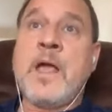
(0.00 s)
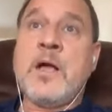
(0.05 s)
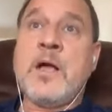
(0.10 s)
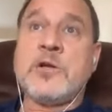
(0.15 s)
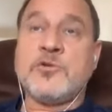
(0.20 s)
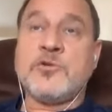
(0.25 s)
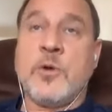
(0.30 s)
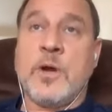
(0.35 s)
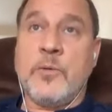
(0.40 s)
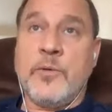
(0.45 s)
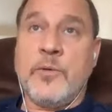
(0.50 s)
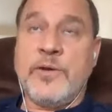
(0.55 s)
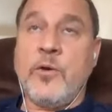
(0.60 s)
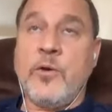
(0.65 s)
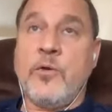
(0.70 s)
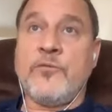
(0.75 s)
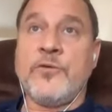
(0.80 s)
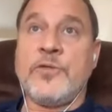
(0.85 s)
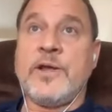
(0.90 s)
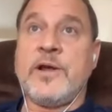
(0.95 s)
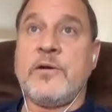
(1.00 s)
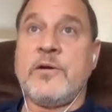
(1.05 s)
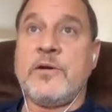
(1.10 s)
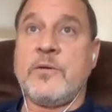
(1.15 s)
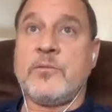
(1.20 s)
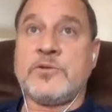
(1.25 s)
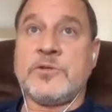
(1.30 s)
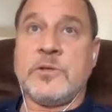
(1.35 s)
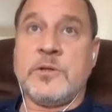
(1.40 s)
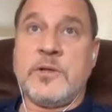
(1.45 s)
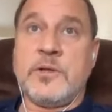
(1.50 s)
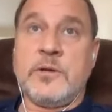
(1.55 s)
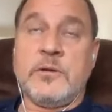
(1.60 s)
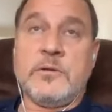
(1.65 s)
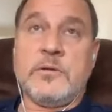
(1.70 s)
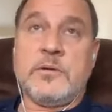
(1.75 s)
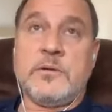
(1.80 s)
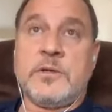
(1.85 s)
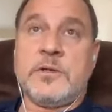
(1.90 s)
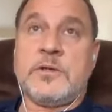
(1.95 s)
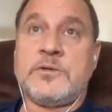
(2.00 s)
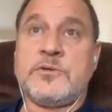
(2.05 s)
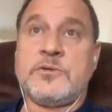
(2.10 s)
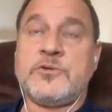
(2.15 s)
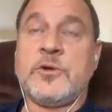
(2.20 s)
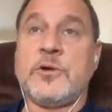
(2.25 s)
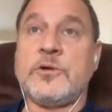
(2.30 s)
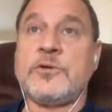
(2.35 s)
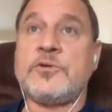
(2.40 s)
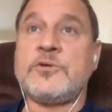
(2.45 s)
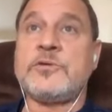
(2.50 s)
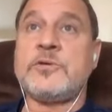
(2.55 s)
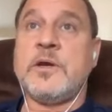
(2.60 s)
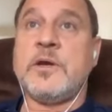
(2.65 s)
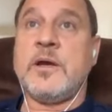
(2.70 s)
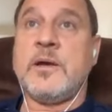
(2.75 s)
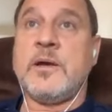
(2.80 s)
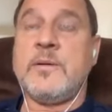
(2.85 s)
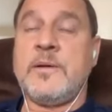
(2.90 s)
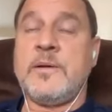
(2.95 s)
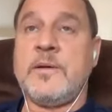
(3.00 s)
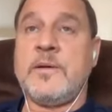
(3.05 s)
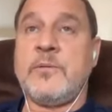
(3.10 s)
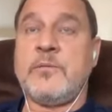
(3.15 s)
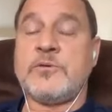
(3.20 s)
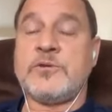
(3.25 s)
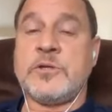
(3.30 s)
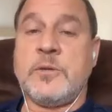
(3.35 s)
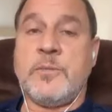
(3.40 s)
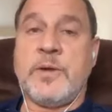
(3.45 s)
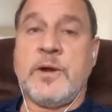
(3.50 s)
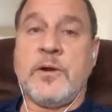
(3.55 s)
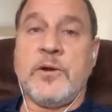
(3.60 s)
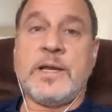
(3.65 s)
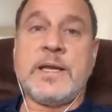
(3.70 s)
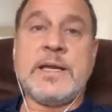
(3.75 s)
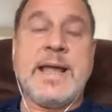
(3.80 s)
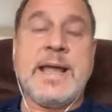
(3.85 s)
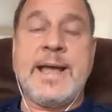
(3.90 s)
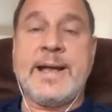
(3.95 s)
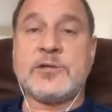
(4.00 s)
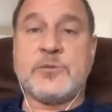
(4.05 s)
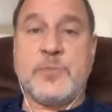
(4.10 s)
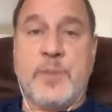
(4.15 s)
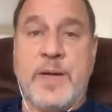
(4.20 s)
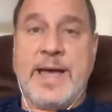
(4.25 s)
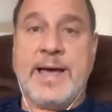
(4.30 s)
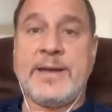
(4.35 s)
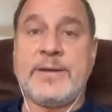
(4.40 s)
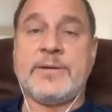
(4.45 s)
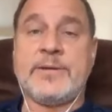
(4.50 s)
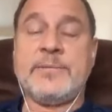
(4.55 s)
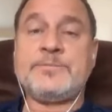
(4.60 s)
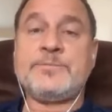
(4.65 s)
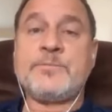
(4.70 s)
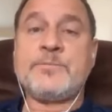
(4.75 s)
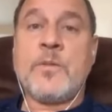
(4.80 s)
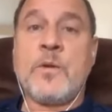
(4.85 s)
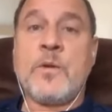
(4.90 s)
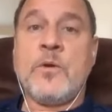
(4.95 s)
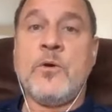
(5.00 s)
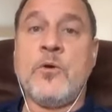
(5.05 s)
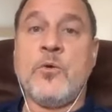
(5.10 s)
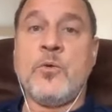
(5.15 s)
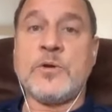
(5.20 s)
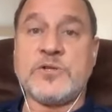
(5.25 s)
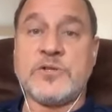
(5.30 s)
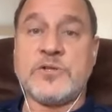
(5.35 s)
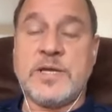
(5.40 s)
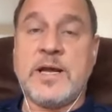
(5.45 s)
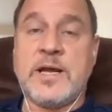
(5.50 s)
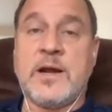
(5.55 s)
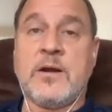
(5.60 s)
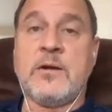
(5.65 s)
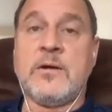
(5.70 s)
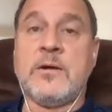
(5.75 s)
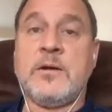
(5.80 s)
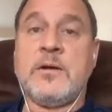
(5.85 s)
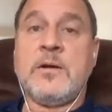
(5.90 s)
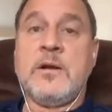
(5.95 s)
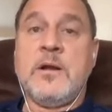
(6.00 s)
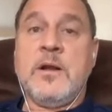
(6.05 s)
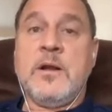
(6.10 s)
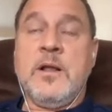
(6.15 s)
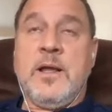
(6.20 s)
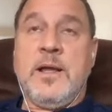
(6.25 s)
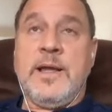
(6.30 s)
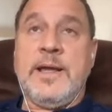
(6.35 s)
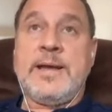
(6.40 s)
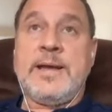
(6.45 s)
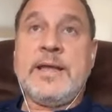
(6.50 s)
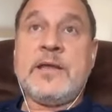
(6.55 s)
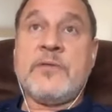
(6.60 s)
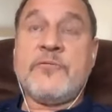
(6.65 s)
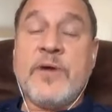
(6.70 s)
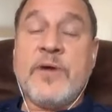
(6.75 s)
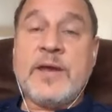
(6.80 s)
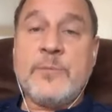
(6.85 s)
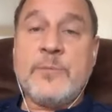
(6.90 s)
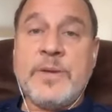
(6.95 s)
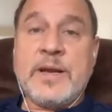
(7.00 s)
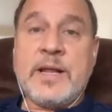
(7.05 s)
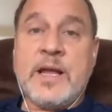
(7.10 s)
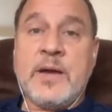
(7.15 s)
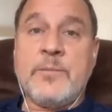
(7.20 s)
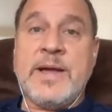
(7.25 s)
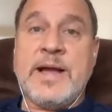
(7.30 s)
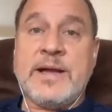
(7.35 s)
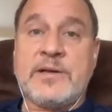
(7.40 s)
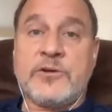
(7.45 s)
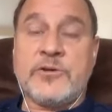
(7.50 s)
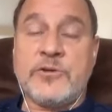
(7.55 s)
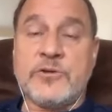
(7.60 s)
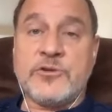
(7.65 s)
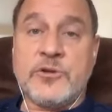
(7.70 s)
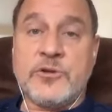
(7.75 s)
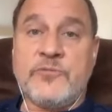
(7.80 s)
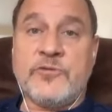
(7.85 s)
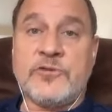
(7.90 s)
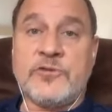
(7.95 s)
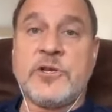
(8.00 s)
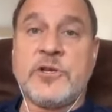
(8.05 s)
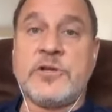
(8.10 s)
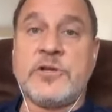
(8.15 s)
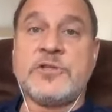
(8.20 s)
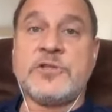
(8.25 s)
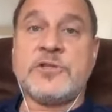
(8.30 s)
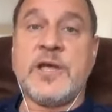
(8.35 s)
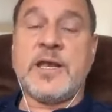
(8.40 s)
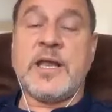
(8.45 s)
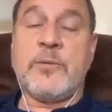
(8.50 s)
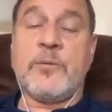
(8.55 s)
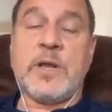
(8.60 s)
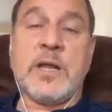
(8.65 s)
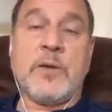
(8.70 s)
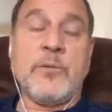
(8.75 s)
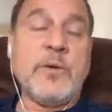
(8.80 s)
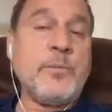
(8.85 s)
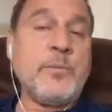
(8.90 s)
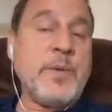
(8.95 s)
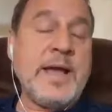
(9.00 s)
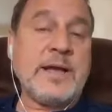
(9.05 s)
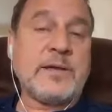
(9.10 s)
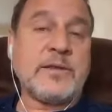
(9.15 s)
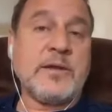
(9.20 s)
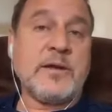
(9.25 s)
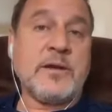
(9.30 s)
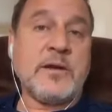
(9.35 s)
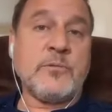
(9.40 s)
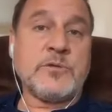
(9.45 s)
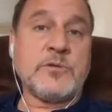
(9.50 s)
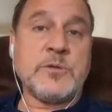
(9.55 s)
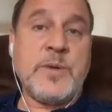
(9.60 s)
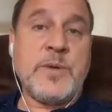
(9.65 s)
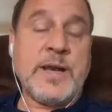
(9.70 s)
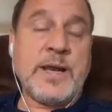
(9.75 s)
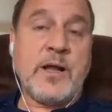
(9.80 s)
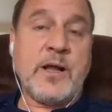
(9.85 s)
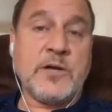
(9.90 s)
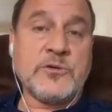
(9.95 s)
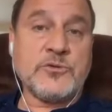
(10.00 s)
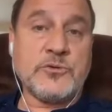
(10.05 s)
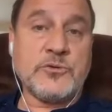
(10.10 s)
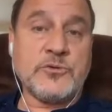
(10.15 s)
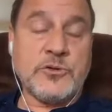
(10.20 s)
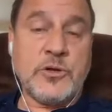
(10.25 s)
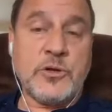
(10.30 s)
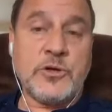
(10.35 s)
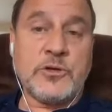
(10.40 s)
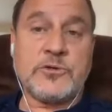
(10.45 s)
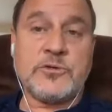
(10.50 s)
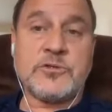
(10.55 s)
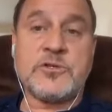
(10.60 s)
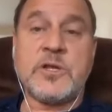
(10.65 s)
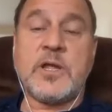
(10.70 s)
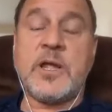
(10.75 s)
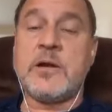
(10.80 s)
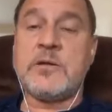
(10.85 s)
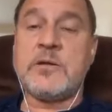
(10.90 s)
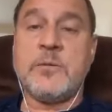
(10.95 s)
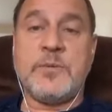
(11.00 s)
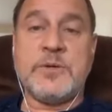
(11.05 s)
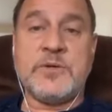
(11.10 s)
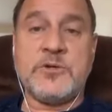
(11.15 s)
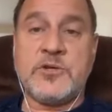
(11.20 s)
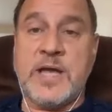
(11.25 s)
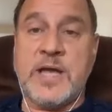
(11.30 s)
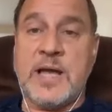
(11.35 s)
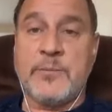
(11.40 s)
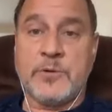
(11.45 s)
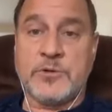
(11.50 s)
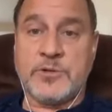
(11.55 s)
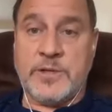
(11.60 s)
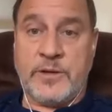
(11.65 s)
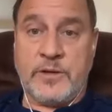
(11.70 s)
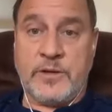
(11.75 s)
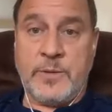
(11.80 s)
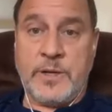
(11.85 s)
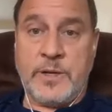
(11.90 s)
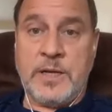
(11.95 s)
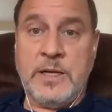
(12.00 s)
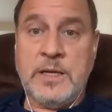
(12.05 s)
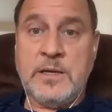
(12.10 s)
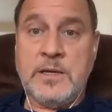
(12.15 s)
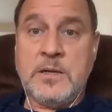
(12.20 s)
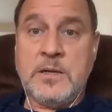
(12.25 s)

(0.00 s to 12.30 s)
So I went over there and it was a little uh, church. Uh, it was an American expat who was there and he invited me to come back to the service on Sunday. Well, I went back there and it was a Pentecostal church, scared the bejabbers out of me